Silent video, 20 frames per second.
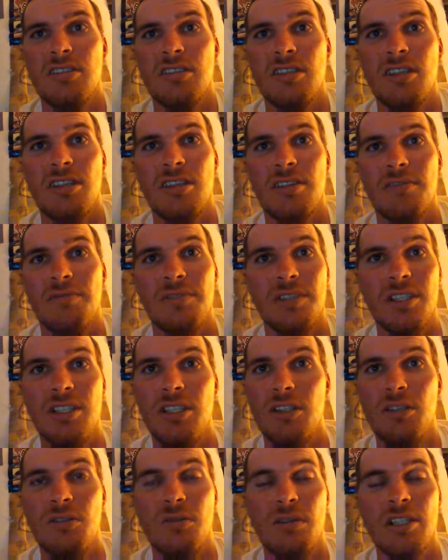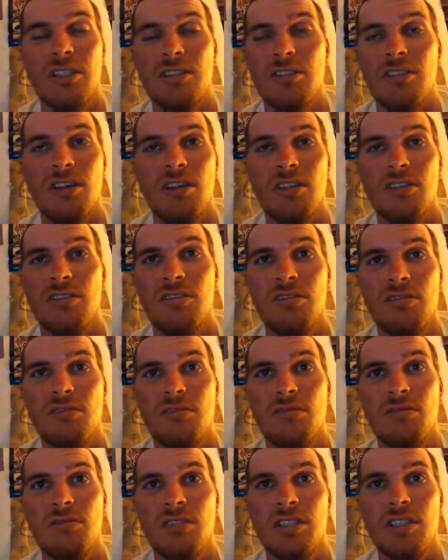And the video I saw
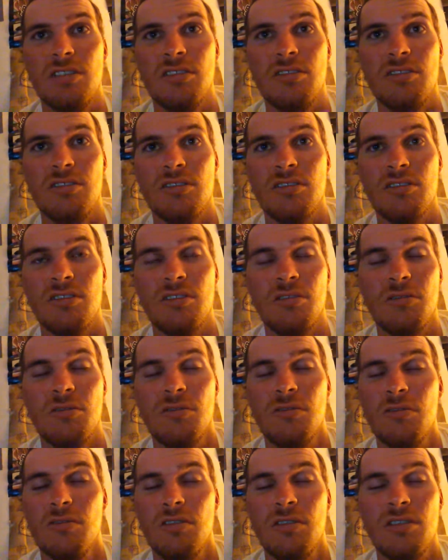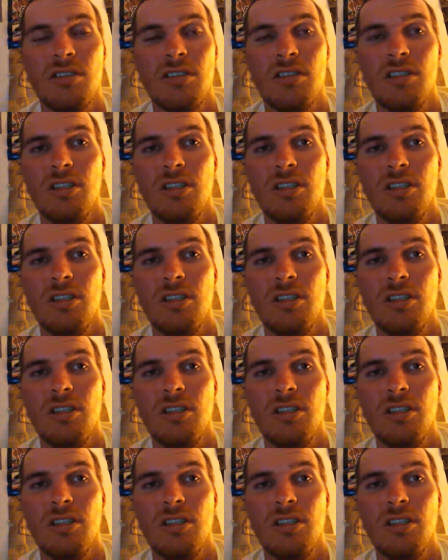too, it showed